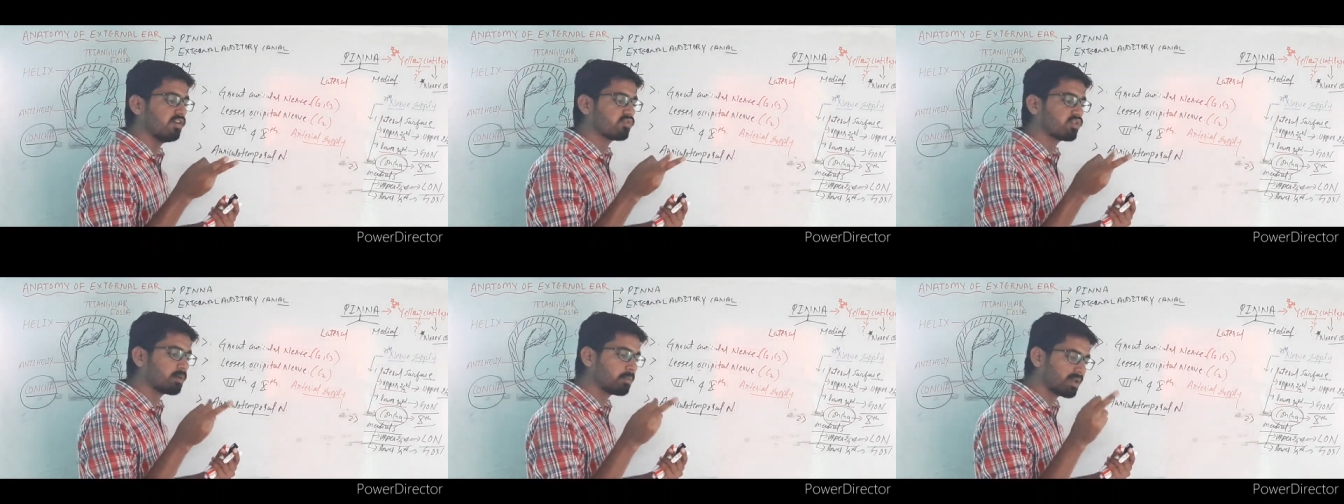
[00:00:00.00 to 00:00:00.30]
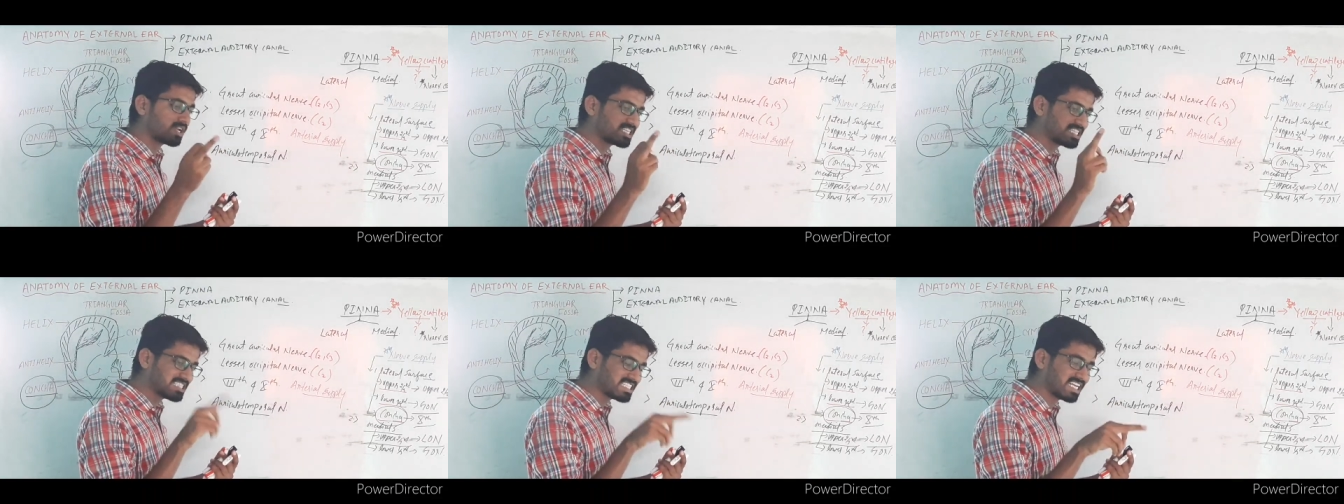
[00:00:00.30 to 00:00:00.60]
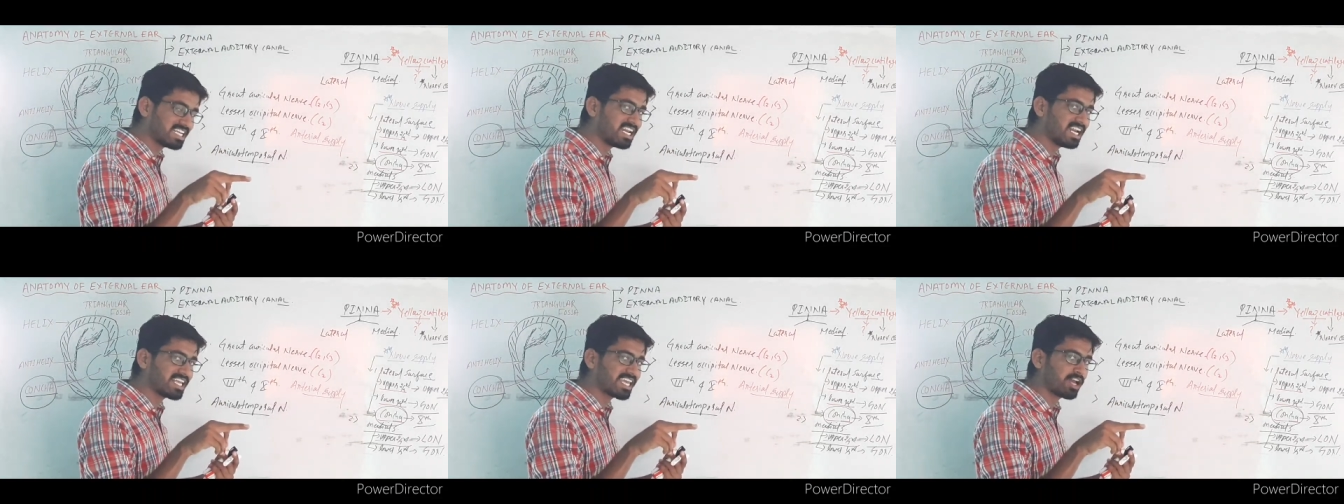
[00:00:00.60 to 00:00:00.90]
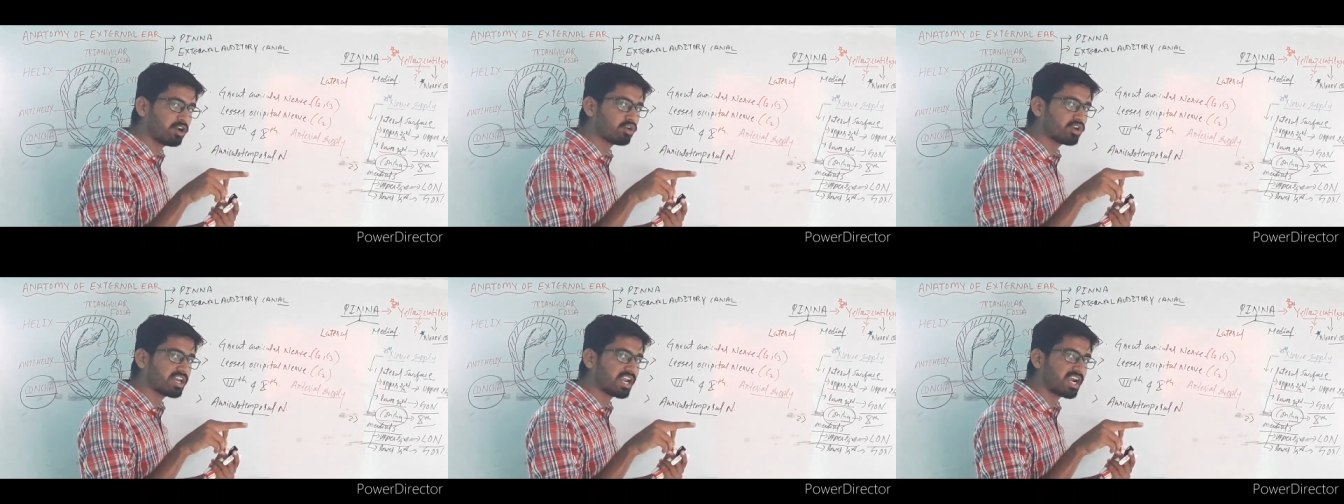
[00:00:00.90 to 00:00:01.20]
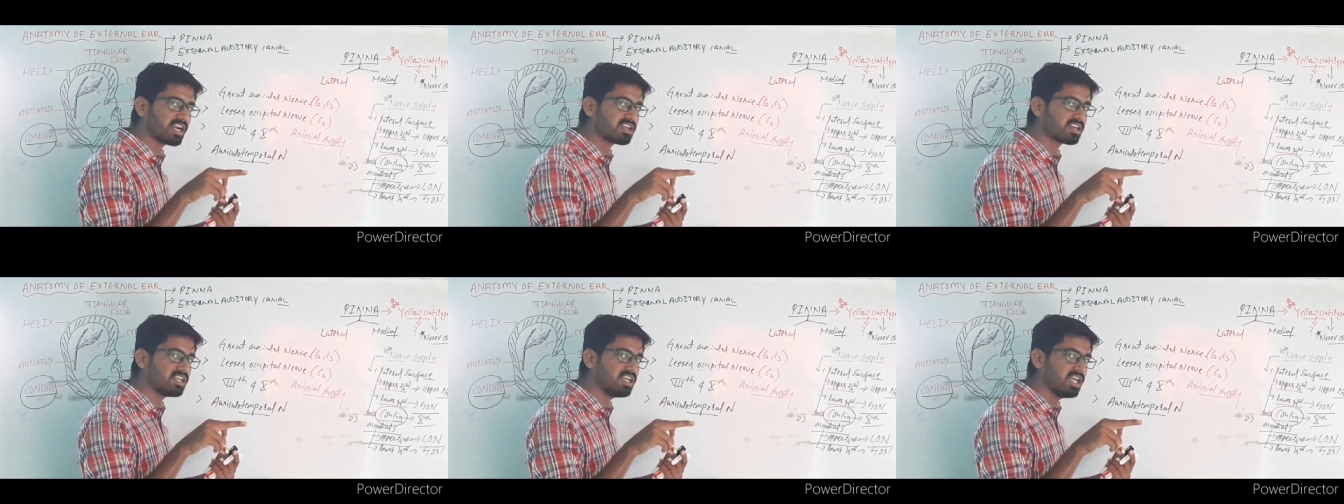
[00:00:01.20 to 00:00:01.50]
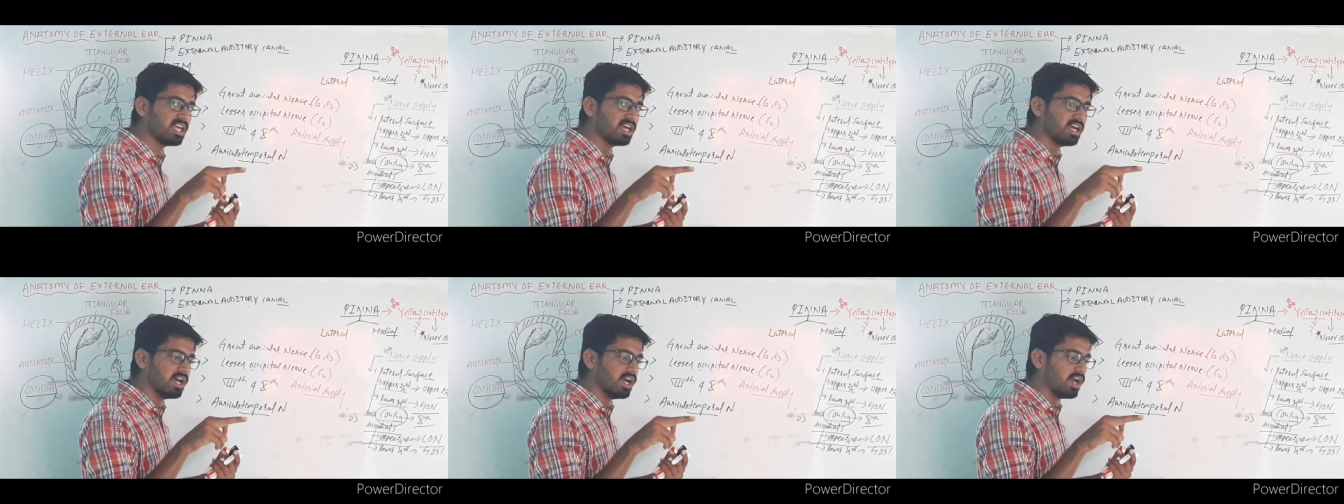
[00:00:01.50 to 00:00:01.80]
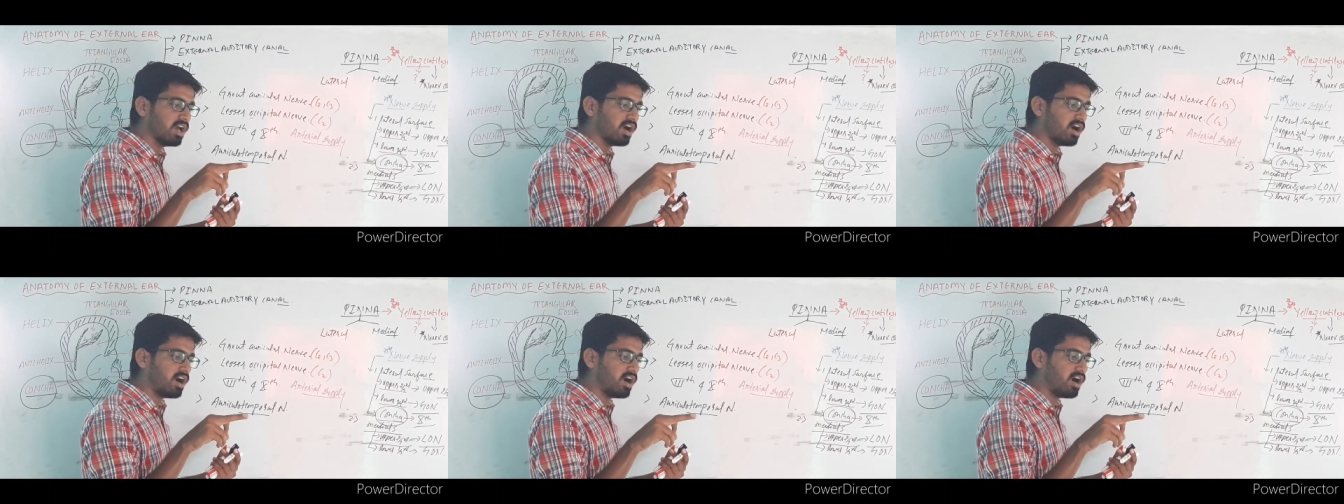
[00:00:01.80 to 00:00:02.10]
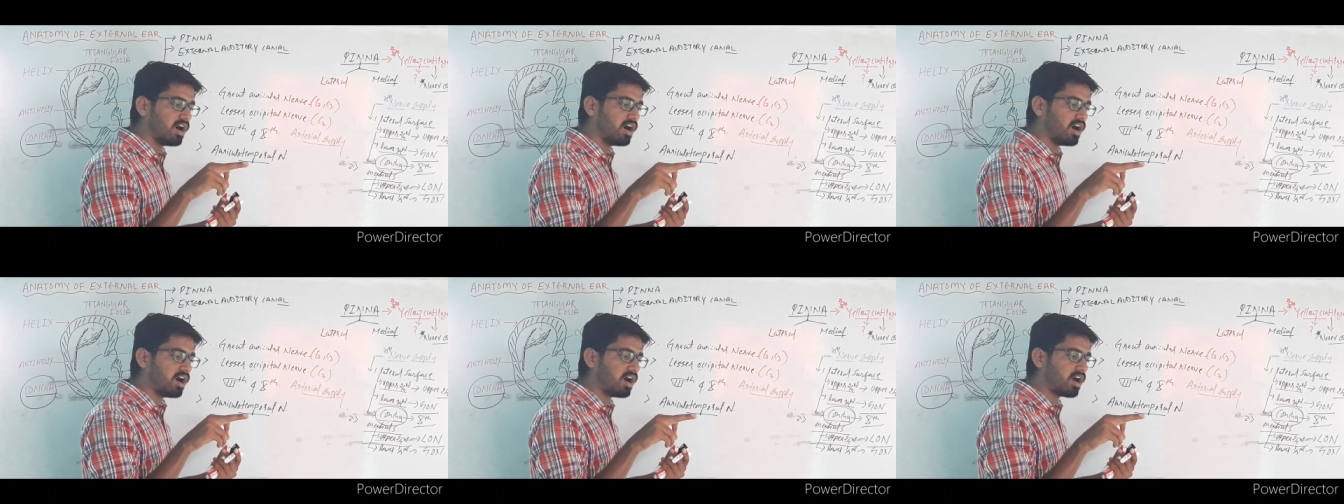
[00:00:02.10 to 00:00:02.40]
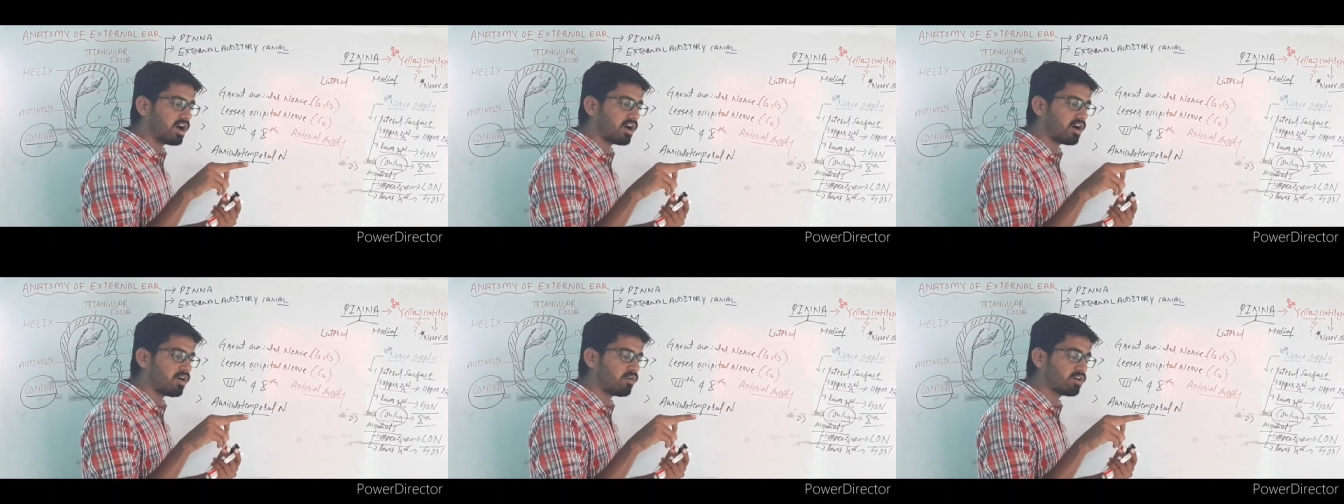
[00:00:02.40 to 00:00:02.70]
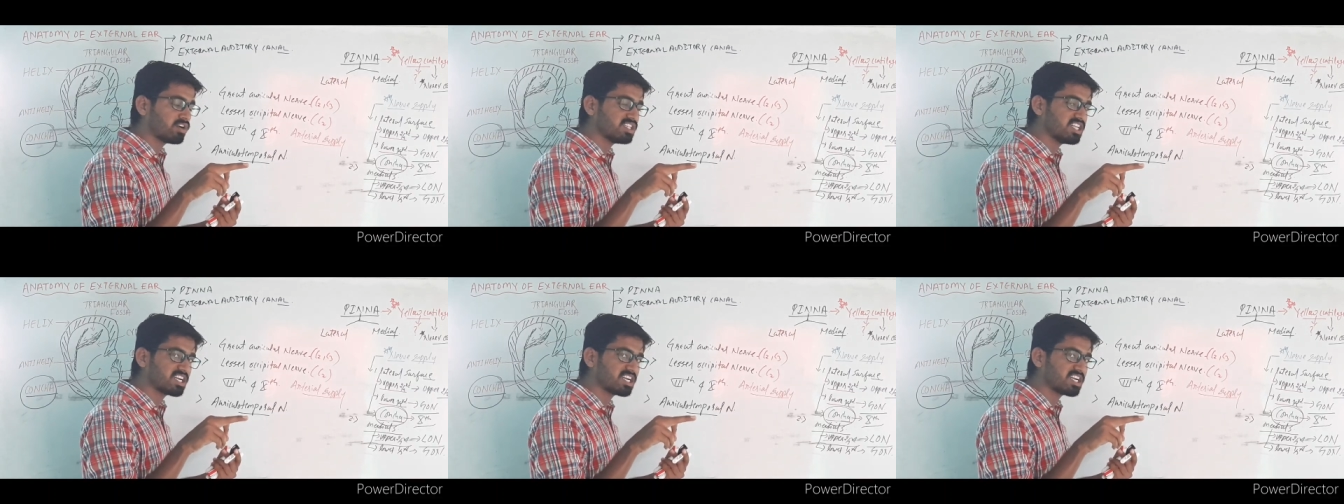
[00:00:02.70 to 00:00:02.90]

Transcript: From external carotid artery, what